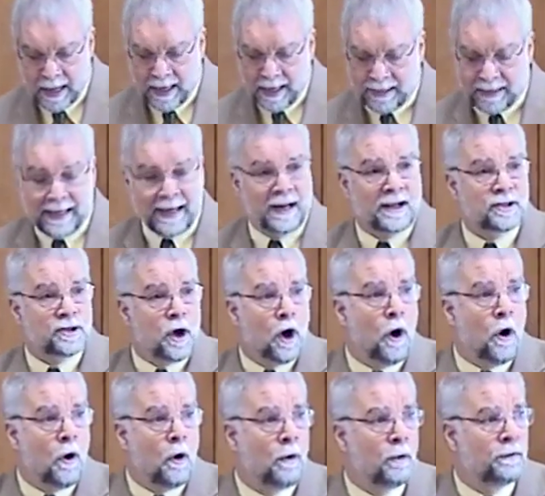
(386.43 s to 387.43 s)
let us
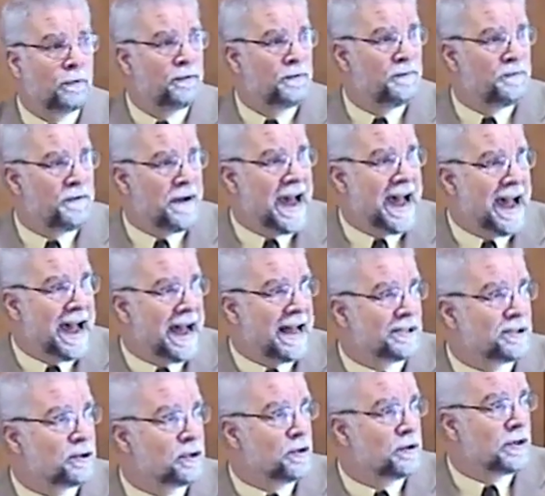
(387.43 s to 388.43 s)
hold
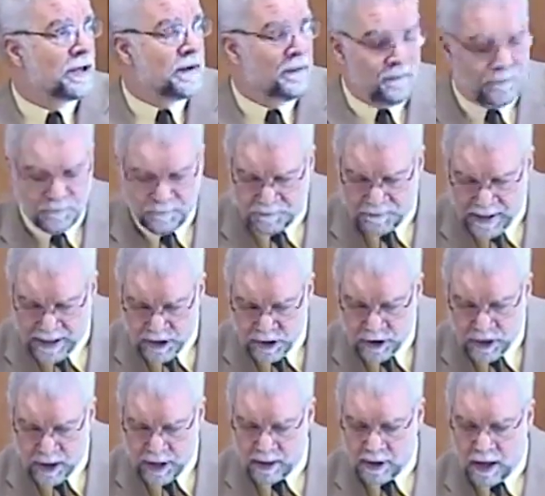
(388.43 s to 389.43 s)
fast to the
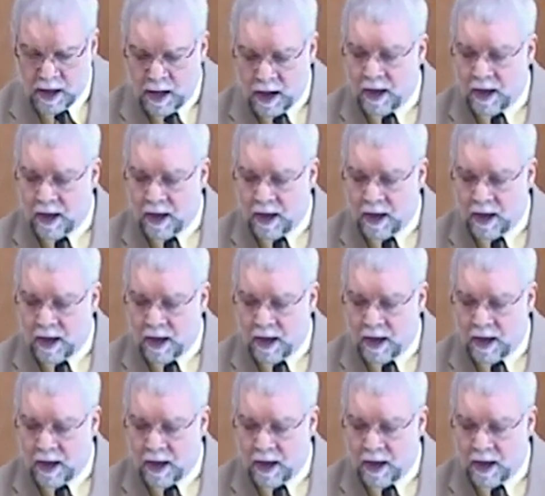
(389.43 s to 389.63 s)
confession